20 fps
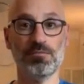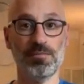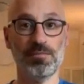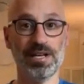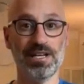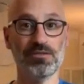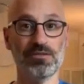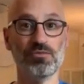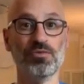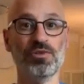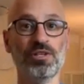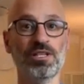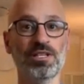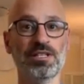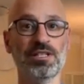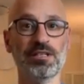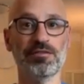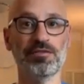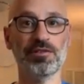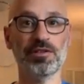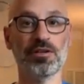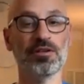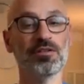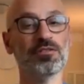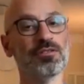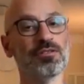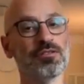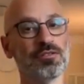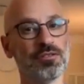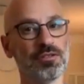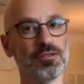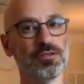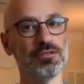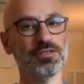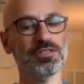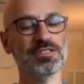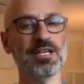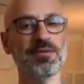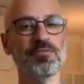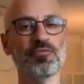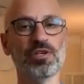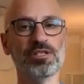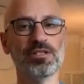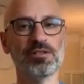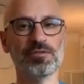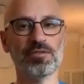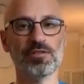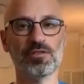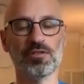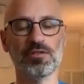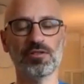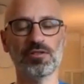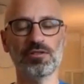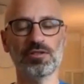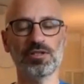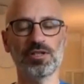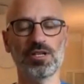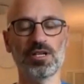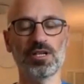make it really difficult or somewhat difficult,